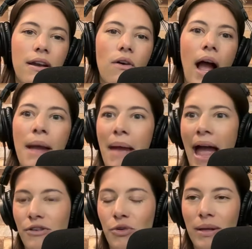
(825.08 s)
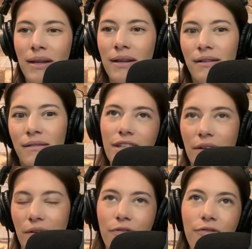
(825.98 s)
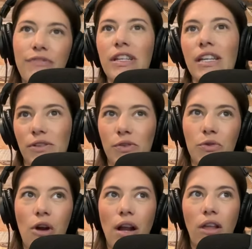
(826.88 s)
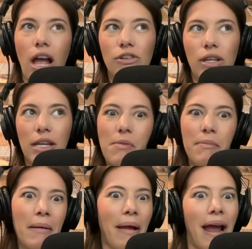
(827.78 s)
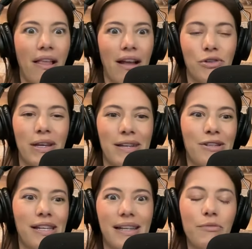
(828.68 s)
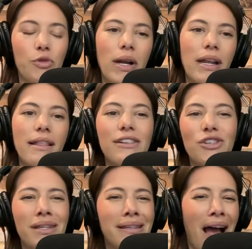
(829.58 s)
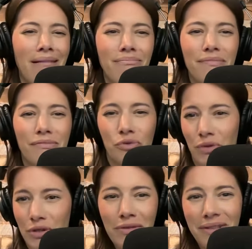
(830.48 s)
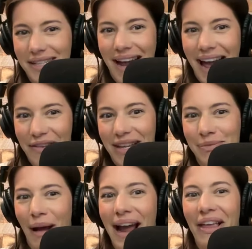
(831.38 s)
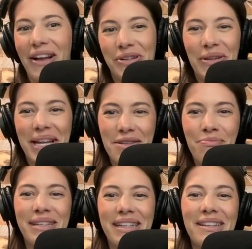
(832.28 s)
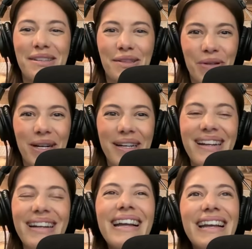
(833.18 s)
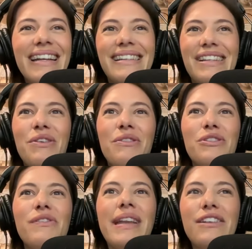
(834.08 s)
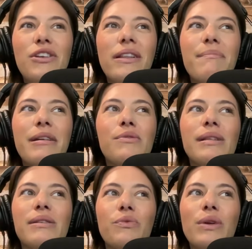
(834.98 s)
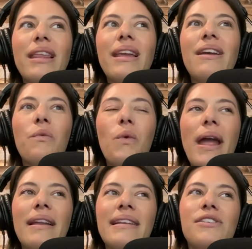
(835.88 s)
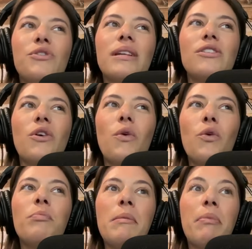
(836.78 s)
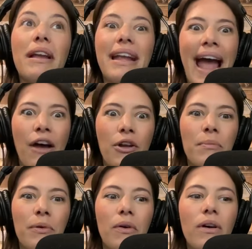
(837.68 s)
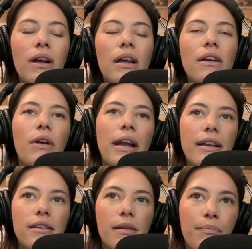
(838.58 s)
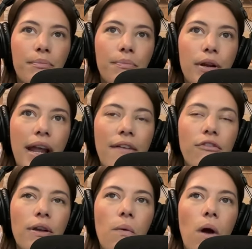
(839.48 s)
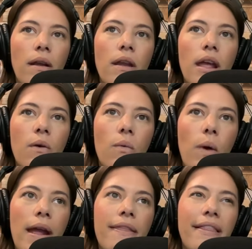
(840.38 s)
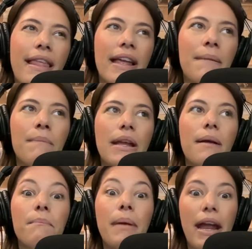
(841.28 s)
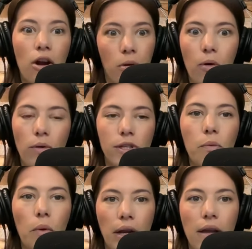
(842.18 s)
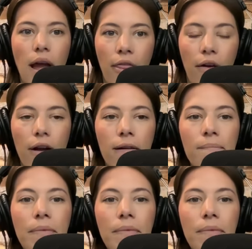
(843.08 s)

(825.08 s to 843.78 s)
know, I'm actually, you know, 50 years old chronologically, but my biological age says I'm 20. That's just not true. It's not how these biological age predictors work. So the Rejuvenation Olympics was really a way initially to hold people accountable, right? To put everyone in a way that they can be comparable to one another.